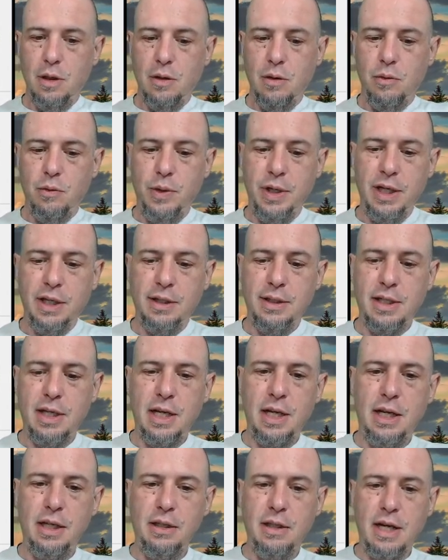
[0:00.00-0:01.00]
we can
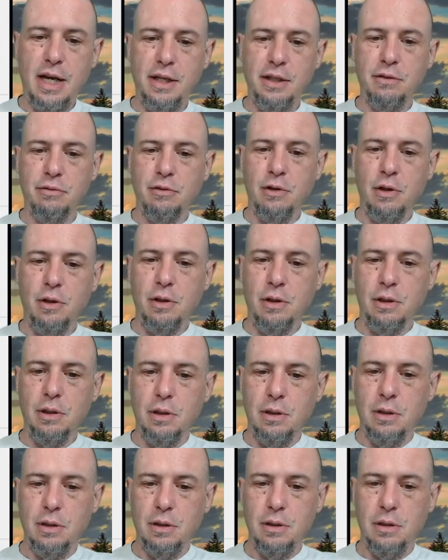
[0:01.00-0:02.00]
say dice roll
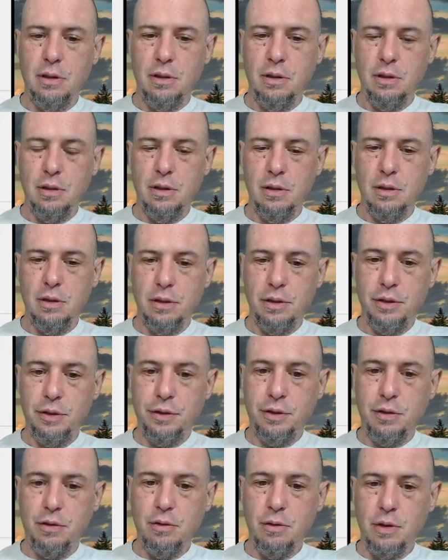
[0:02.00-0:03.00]

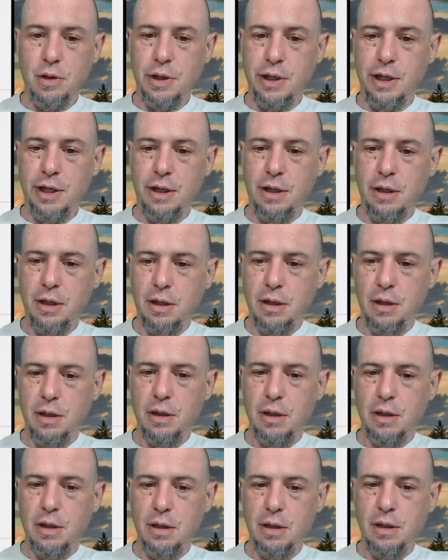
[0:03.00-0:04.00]
score
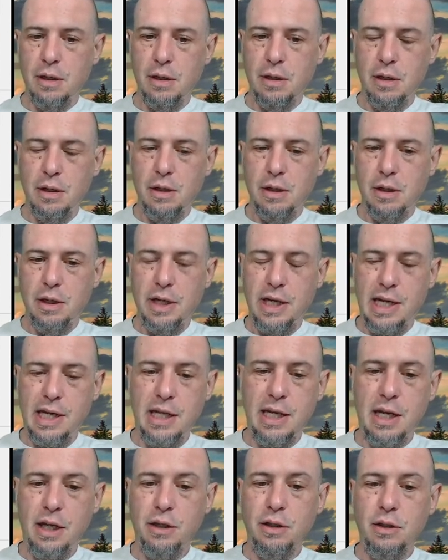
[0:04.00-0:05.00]
and
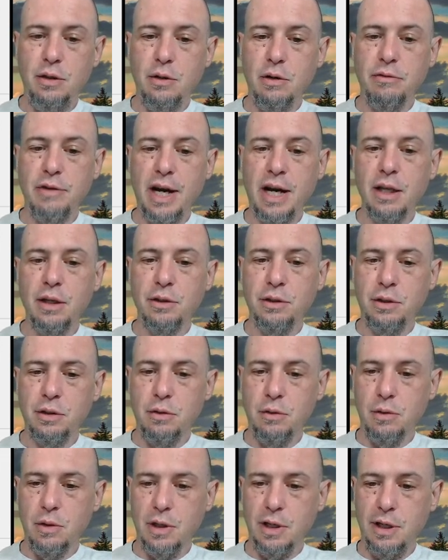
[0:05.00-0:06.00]
then do a regular
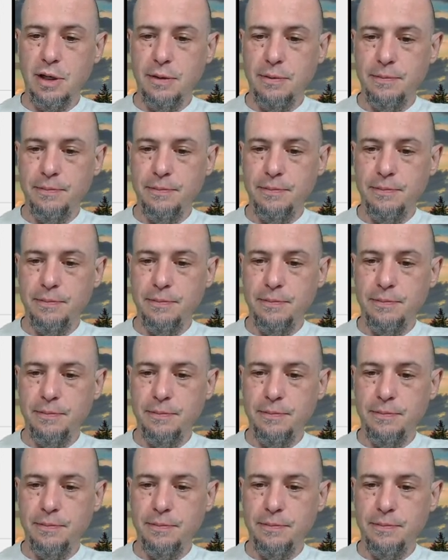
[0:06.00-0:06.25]
score.